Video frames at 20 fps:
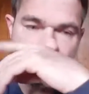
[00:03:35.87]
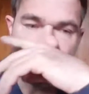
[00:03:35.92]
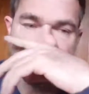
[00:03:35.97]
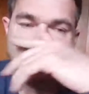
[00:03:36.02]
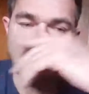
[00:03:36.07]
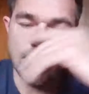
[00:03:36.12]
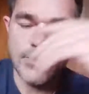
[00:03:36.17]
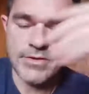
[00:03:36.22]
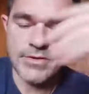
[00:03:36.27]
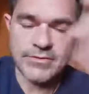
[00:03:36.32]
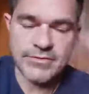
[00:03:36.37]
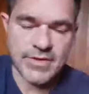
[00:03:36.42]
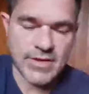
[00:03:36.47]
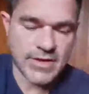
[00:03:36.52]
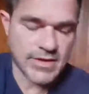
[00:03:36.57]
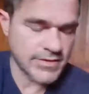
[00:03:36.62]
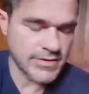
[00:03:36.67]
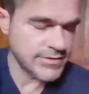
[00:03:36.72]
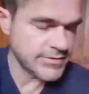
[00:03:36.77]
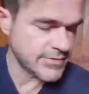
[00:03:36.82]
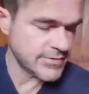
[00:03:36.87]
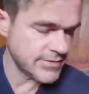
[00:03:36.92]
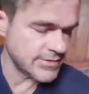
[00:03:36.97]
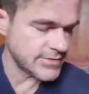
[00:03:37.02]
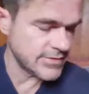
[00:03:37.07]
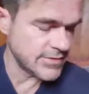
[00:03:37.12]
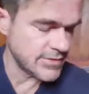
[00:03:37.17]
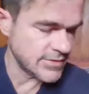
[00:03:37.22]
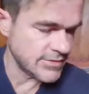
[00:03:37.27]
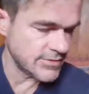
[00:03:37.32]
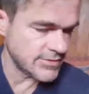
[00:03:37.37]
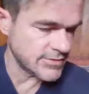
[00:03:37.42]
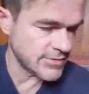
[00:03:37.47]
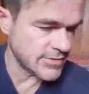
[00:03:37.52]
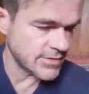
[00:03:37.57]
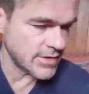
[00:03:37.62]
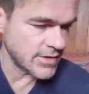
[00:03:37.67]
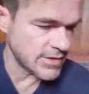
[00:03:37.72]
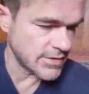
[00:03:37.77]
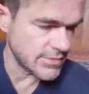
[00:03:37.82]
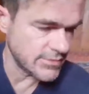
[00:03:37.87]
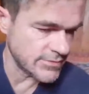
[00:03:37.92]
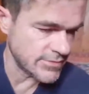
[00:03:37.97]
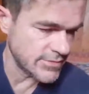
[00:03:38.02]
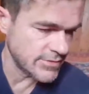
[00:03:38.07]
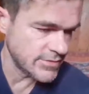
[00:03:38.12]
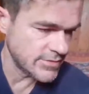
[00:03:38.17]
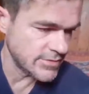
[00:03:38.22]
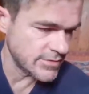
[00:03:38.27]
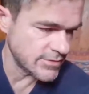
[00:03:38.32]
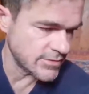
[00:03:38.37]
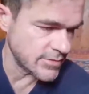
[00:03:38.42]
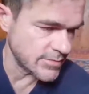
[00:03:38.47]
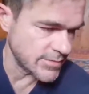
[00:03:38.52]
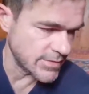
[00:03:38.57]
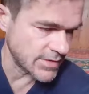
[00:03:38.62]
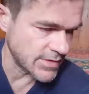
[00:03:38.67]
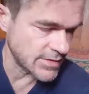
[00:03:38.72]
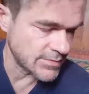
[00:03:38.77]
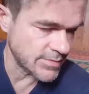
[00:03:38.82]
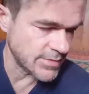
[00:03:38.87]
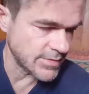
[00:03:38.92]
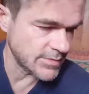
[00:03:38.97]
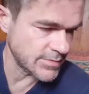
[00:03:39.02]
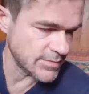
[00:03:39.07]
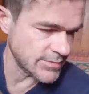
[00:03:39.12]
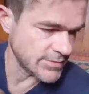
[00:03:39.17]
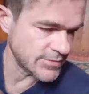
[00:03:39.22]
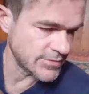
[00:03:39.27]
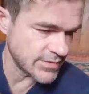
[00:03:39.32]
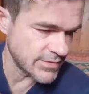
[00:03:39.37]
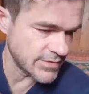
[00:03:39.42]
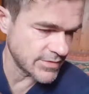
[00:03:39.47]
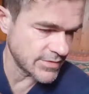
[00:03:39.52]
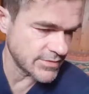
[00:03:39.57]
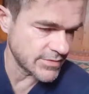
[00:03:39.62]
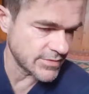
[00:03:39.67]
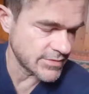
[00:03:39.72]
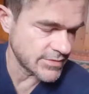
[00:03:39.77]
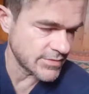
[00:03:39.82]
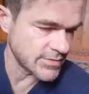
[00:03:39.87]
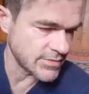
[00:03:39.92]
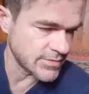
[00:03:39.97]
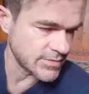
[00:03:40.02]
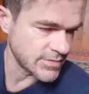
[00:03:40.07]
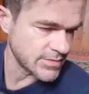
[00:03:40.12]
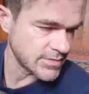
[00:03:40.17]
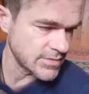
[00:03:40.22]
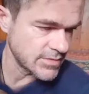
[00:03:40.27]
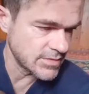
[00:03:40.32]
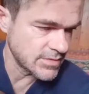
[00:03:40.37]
the coronavirus continues to kind of dominate people's fears and so on.